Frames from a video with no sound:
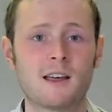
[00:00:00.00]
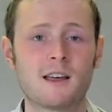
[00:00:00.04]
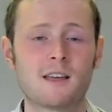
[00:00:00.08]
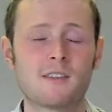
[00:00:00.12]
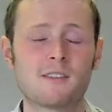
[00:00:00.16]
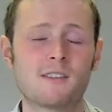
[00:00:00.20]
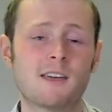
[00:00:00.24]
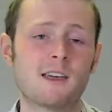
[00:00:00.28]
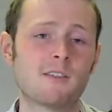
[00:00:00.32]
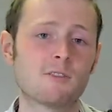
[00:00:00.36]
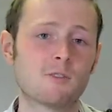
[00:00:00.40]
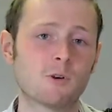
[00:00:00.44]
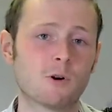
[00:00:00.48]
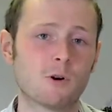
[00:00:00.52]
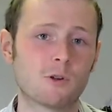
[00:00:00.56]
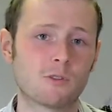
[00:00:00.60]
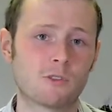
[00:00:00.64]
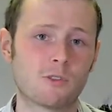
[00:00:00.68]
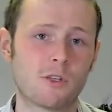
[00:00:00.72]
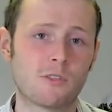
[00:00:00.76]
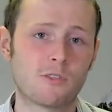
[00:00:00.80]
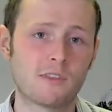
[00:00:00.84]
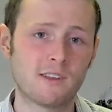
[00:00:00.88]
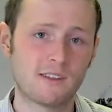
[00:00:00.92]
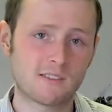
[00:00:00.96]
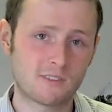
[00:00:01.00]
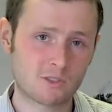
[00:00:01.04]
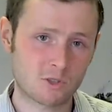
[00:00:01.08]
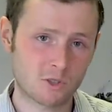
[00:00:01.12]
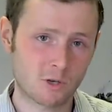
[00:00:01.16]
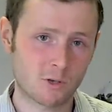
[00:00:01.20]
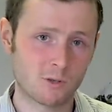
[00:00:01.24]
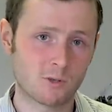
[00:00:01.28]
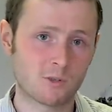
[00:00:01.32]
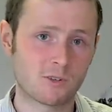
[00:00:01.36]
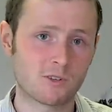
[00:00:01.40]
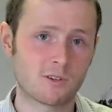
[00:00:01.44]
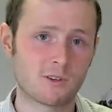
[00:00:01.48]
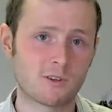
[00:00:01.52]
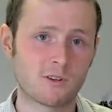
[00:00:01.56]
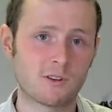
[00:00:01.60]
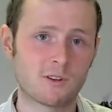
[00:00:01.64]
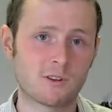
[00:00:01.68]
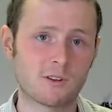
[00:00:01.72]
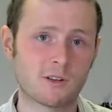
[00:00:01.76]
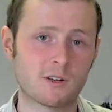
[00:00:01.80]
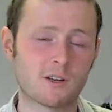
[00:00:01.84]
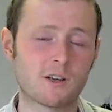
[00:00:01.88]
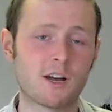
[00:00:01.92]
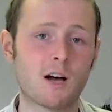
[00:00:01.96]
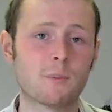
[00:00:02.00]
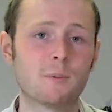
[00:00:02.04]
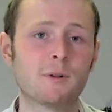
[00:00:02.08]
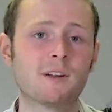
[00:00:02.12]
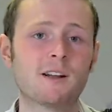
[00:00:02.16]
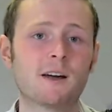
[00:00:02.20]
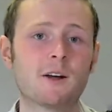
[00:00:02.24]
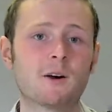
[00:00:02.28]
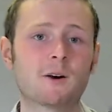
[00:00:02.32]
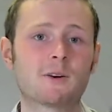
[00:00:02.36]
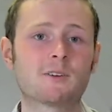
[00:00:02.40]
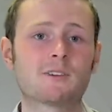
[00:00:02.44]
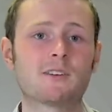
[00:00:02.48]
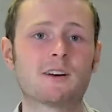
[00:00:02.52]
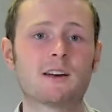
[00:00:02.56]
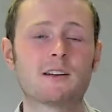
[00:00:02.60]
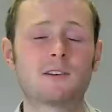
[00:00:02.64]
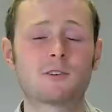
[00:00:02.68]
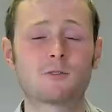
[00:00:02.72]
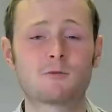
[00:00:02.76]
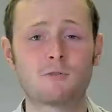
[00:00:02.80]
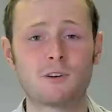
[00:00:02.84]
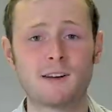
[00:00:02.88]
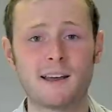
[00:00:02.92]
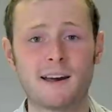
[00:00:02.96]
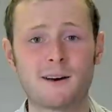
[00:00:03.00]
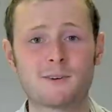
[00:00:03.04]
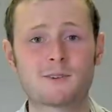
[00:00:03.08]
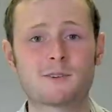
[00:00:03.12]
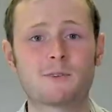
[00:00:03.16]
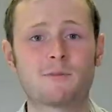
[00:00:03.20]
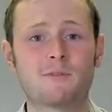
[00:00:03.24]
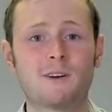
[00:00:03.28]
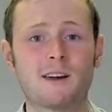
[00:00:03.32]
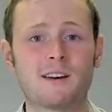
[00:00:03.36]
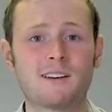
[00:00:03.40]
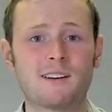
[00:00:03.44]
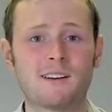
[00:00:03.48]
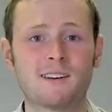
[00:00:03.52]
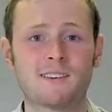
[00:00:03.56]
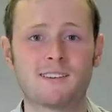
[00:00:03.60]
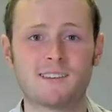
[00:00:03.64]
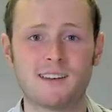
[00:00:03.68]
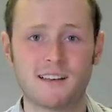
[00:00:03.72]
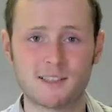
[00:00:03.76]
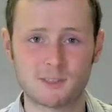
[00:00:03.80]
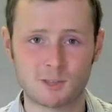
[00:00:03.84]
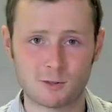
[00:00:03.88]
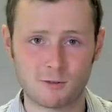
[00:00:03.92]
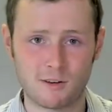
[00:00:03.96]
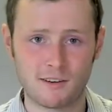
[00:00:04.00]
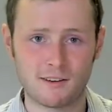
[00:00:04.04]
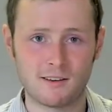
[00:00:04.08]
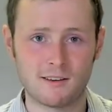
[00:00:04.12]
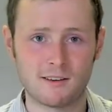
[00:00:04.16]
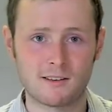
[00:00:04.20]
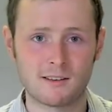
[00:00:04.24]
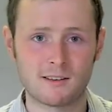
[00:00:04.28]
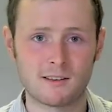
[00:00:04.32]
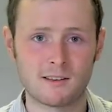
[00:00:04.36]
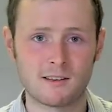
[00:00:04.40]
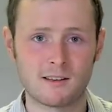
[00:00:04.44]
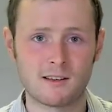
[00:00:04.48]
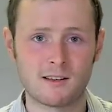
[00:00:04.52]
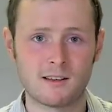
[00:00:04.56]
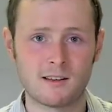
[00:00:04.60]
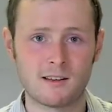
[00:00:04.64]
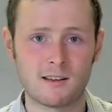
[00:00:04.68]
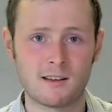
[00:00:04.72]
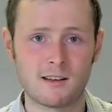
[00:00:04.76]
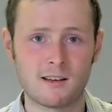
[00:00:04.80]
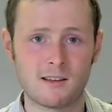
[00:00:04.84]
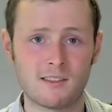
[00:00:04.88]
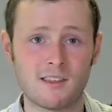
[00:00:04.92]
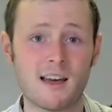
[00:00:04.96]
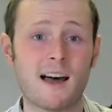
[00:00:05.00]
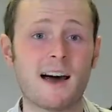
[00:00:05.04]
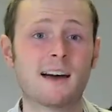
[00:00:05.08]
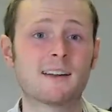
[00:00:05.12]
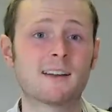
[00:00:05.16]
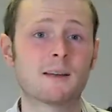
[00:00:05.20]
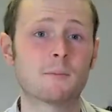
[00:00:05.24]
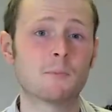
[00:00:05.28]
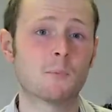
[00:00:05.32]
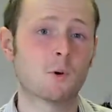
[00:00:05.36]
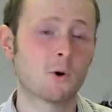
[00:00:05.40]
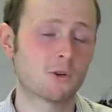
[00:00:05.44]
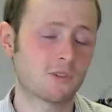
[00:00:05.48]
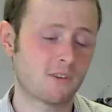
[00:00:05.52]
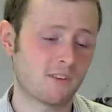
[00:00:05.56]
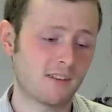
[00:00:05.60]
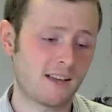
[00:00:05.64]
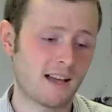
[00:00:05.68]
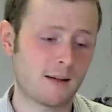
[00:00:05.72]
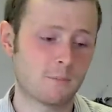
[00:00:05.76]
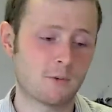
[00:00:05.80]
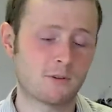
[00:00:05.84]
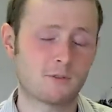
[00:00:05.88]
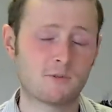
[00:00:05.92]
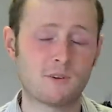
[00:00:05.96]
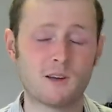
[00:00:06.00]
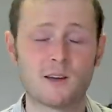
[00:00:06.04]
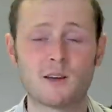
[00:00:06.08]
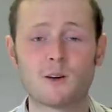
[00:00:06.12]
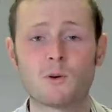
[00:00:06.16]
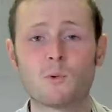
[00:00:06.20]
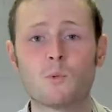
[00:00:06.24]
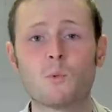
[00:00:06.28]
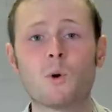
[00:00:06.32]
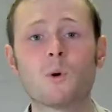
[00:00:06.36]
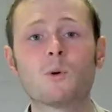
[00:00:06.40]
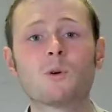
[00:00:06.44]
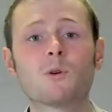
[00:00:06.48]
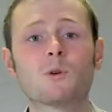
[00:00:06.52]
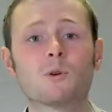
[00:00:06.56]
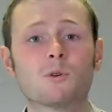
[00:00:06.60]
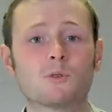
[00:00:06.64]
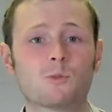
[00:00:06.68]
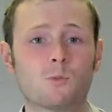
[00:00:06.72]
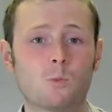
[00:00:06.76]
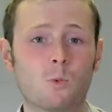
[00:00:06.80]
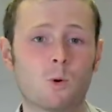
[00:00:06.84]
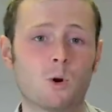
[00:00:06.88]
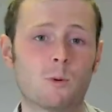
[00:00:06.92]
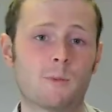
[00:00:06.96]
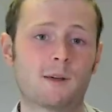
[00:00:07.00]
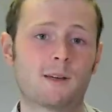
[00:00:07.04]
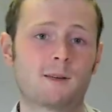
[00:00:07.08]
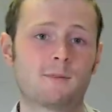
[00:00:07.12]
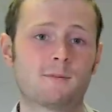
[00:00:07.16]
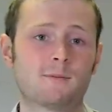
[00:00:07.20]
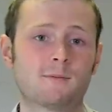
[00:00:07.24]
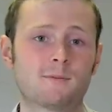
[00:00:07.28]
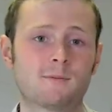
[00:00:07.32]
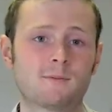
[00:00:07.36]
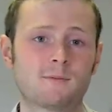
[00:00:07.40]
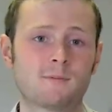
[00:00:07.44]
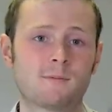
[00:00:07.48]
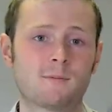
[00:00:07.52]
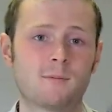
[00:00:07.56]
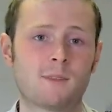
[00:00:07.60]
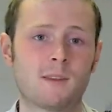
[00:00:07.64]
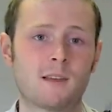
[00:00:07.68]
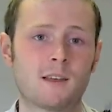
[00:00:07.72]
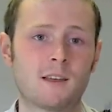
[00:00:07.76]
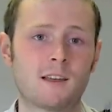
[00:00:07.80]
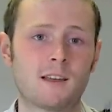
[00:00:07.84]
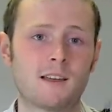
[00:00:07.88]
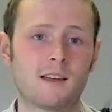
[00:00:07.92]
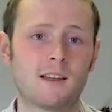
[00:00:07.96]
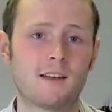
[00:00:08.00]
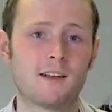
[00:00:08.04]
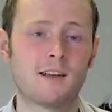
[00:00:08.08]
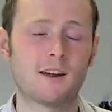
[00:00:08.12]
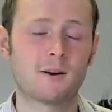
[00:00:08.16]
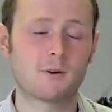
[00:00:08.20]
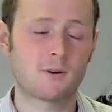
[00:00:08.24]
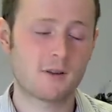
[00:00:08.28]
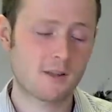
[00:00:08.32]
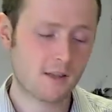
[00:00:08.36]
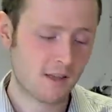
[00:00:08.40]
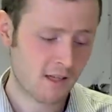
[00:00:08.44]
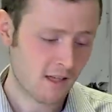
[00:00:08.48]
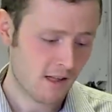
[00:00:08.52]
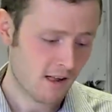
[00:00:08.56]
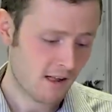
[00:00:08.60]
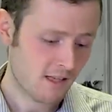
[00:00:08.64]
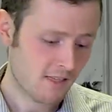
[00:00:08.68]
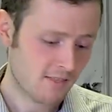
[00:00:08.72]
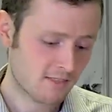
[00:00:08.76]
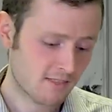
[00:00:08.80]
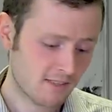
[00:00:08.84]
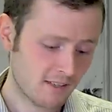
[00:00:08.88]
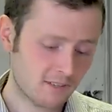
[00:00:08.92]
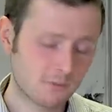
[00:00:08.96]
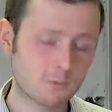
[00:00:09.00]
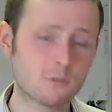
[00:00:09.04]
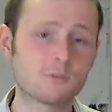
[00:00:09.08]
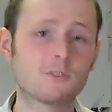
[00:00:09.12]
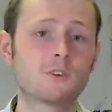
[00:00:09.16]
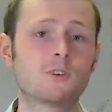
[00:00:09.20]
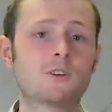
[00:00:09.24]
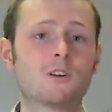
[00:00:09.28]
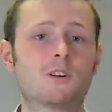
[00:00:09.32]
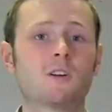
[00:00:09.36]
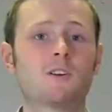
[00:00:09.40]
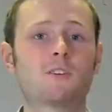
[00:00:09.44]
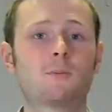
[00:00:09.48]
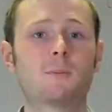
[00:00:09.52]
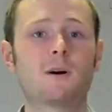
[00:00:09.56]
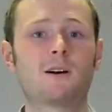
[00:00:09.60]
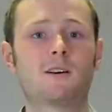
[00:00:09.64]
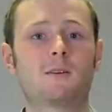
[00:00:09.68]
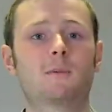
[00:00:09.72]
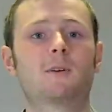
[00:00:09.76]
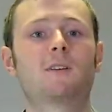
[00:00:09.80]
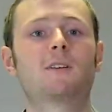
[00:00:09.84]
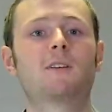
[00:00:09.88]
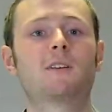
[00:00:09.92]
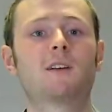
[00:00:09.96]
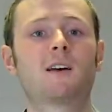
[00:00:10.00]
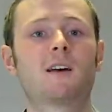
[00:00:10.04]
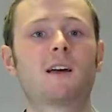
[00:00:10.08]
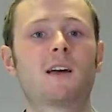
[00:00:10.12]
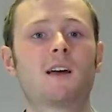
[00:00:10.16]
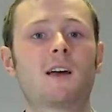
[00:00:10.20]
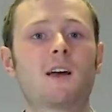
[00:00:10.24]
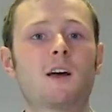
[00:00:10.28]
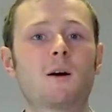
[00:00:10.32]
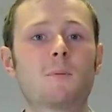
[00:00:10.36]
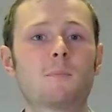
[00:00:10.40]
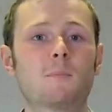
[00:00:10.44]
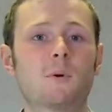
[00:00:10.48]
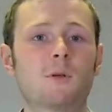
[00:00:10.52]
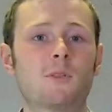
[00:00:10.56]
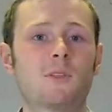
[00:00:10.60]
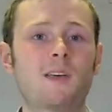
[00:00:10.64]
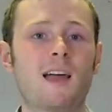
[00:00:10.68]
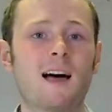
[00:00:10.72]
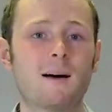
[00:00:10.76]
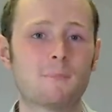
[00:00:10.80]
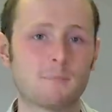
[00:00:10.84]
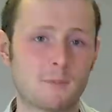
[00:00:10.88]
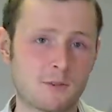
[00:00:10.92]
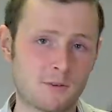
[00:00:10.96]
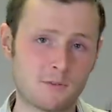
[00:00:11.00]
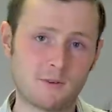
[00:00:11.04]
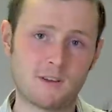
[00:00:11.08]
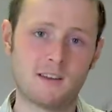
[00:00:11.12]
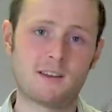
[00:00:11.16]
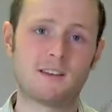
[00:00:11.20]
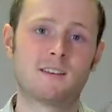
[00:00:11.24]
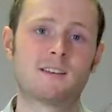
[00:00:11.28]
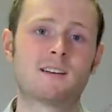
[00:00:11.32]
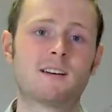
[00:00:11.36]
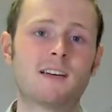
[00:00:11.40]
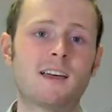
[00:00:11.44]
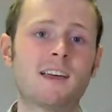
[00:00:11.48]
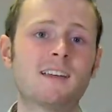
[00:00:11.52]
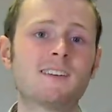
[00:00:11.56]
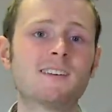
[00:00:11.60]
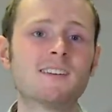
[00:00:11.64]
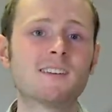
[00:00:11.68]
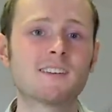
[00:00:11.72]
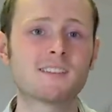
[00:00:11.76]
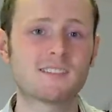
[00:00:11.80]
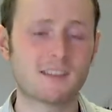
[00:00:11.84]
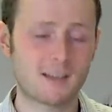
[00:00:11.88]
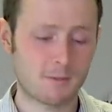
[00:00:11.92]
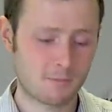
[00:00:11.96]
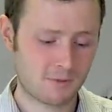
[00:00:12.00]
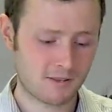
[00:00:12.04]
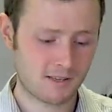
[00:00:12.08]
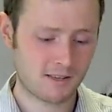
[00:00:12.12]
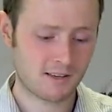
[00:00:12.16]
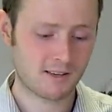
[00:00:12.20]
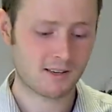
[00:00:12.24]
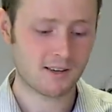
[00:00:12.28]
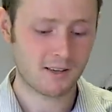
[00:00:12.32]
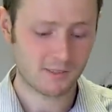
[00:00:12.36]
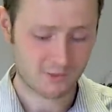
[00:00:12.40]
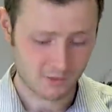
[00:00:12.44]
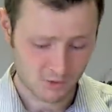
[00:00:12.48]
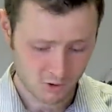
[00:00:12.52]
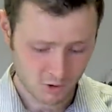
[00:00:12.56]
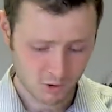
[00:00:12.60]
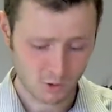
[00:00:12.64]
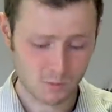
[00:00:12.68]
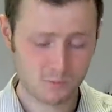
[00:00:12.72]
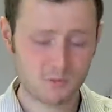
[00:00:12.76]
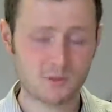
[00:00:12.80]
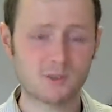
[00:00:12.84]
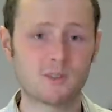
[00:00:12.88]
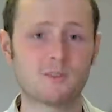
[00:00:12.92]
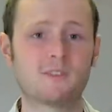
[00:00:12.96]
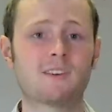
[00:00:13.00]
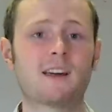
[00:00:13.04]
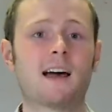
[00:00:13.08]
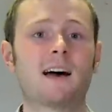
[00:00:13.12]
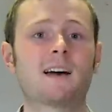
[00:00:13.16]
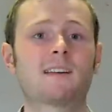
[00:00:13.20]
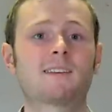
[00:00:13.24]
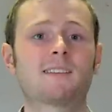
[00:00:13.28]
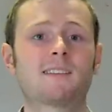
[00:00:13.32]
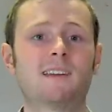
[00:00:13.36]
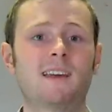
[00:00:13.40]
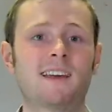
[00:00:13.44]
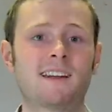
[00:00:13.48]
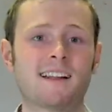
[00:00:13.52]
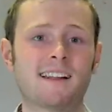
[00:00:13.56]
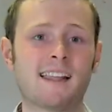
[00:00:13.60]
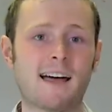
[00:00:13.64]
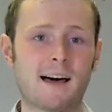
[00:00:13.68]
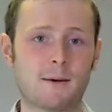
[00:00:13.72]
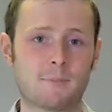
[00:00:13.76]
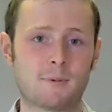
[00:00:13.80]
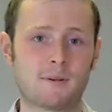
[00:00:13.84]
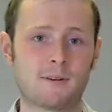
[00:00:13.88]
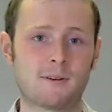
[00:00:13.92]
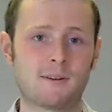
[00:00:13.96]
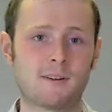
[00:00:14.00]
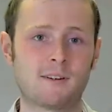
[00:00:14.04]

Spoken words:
They thought that this showed that carbon dioxide's greenhouse effect is saturated, that adding more to the atmosphere won't cause warming. Now, this was a good experiment, but the atmosphere isn't the same thing as a tube full of gas in a lab.